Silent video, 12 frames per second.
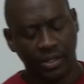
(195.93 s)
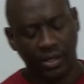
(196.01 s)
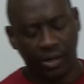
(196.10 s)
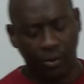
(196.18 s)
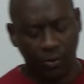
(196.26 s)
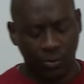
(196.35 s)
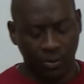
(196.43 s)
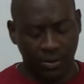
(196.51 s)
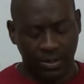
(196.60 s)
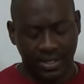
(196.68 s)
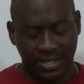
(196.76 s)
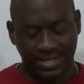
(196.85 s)
Now,
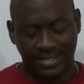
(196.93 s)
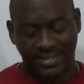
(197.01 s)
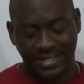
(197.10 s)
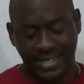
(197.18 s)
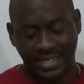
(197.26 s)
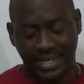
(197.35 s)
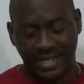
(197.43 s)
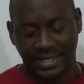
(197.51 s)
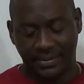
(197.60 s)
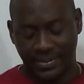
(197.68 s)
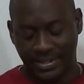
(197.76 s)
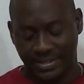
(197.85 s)
seeing that the
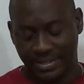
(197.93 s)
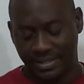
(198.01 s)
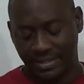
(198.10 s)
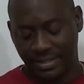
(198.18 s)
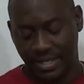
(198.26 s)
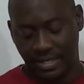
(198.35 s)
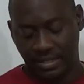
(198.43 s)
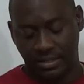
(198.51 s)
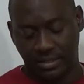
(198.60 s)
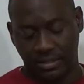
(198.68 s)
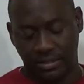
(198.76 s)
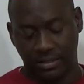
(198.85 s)
question
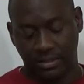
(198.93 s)
says